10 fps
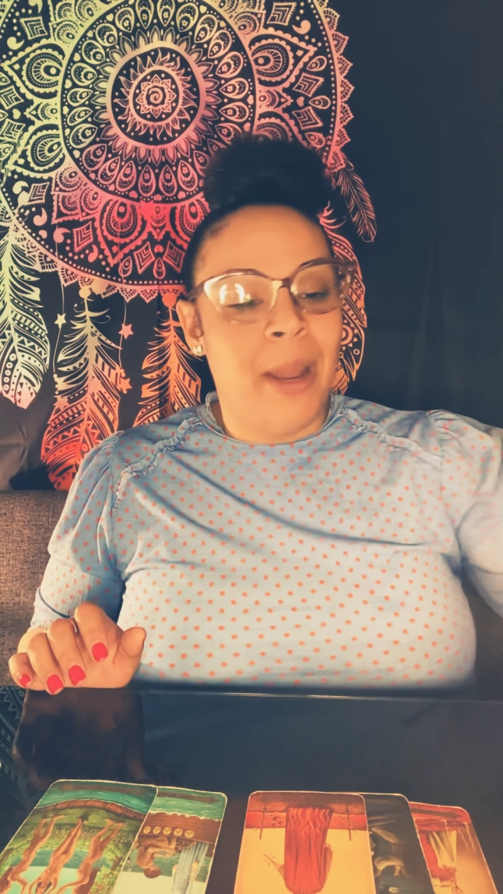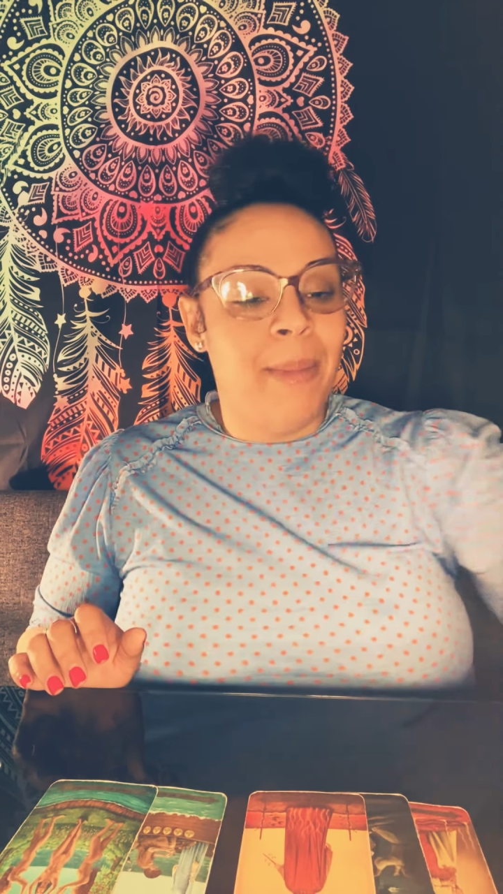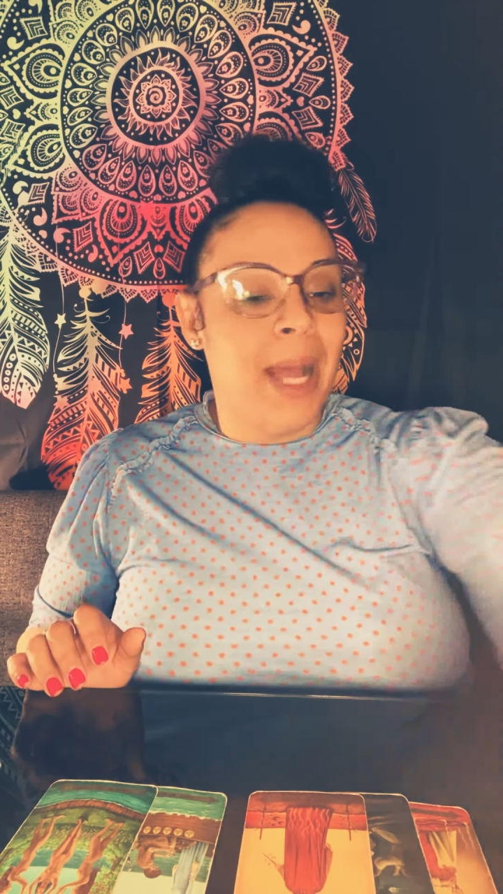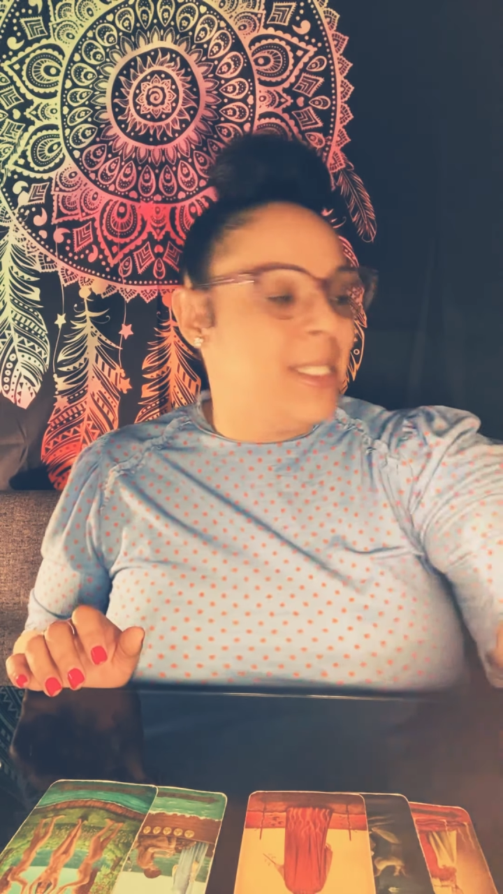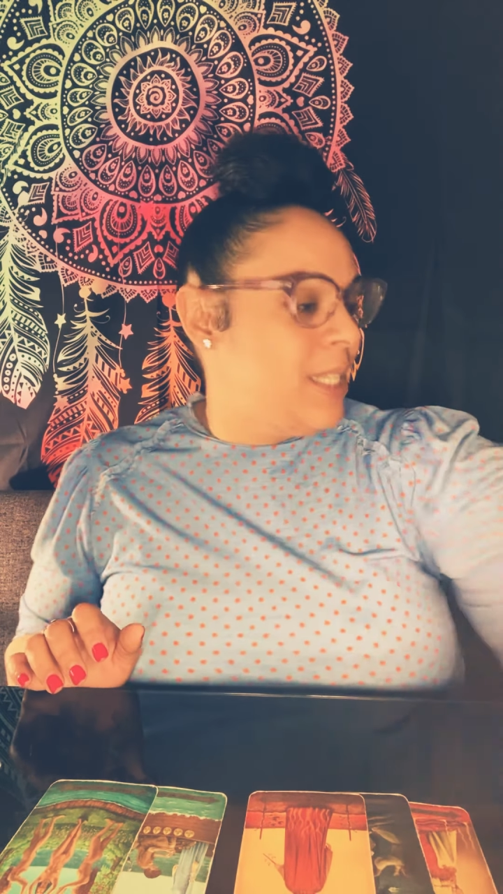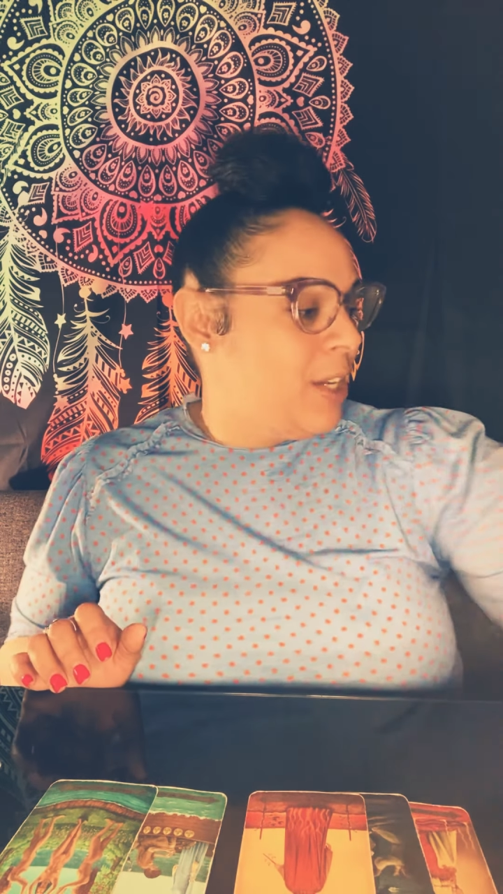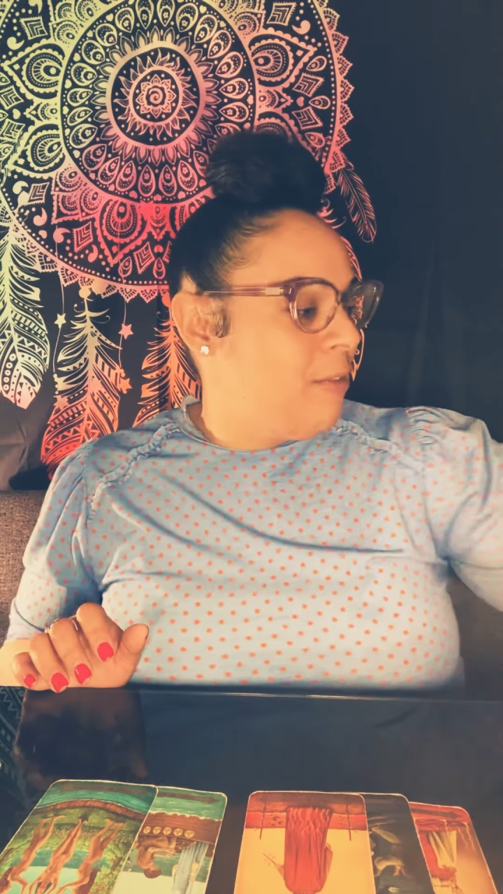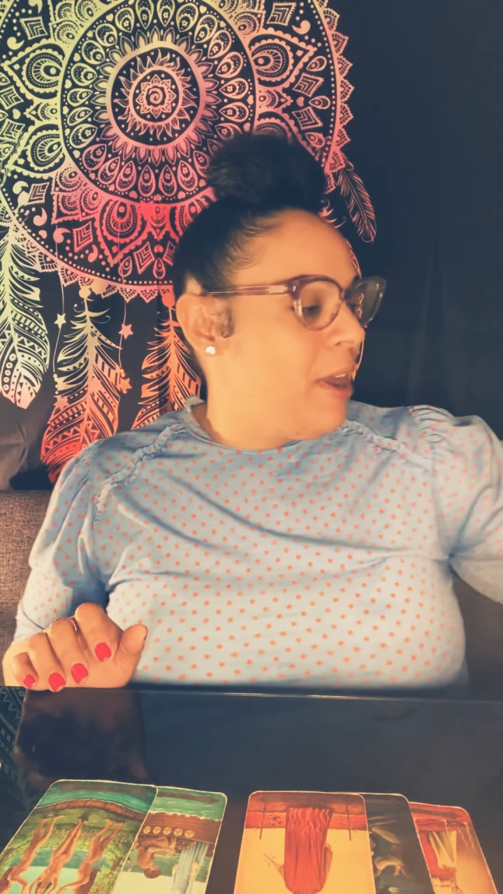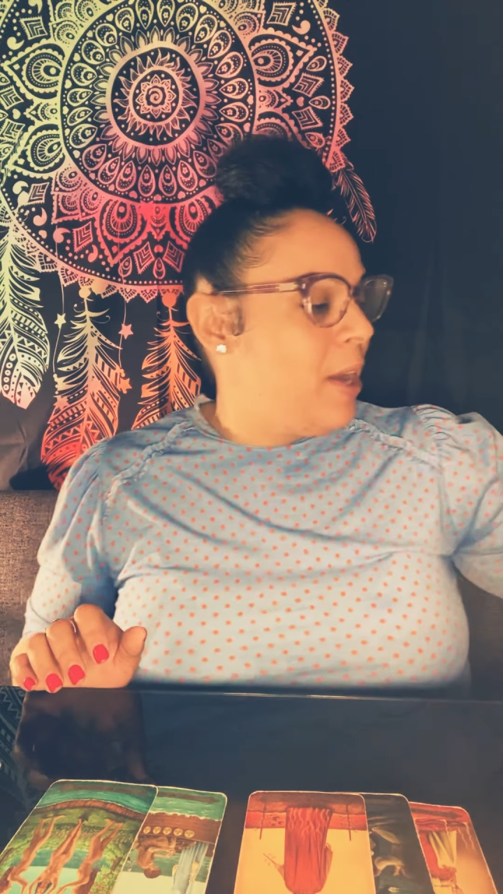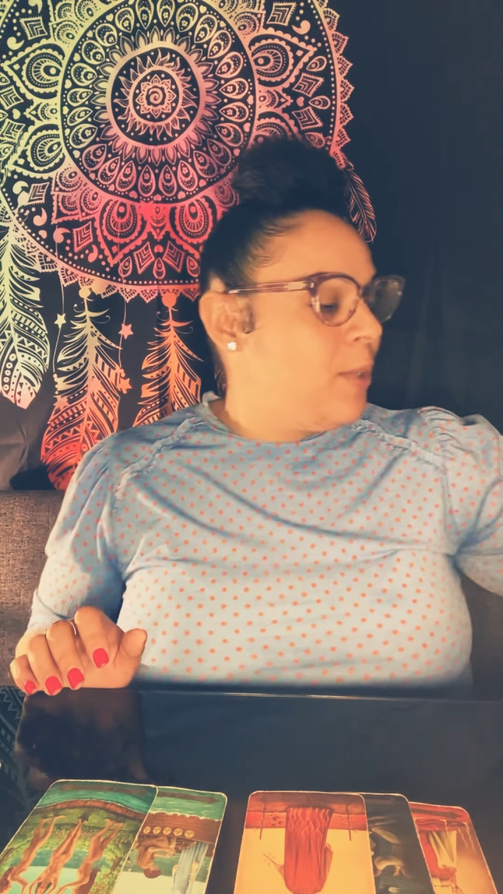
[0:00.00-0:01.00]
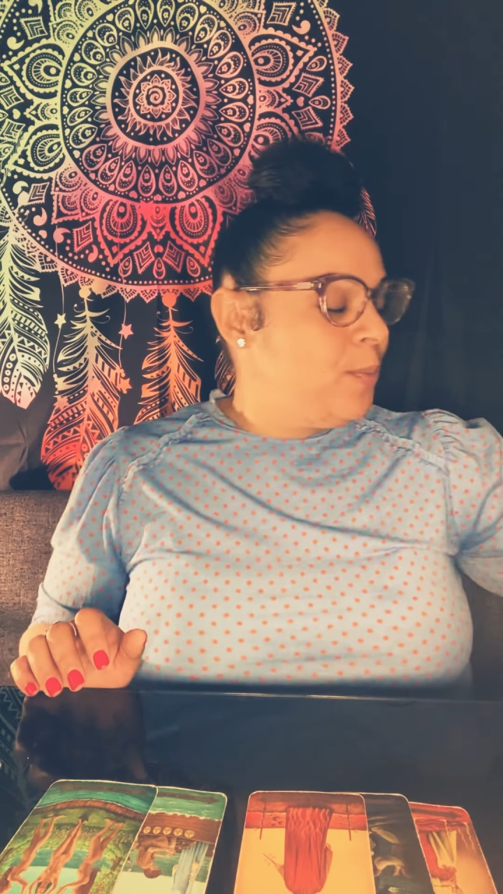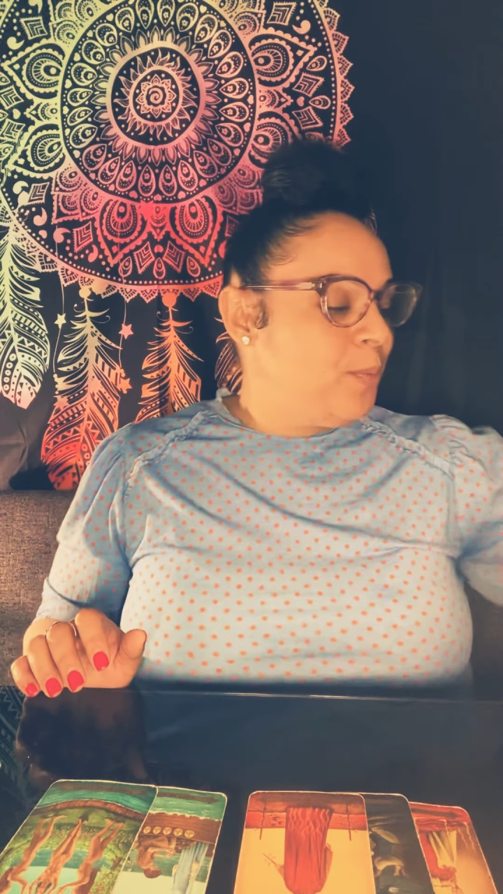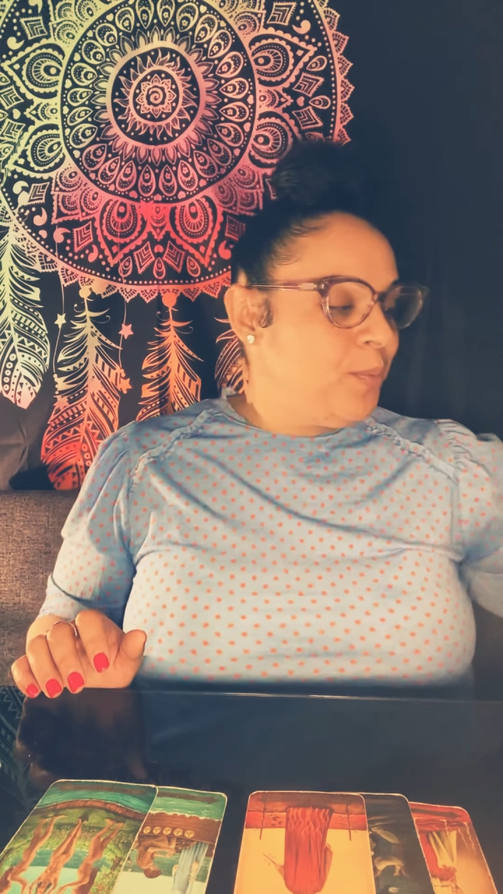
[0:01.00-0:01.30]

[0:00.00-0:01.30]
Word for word: I'm not sticking around.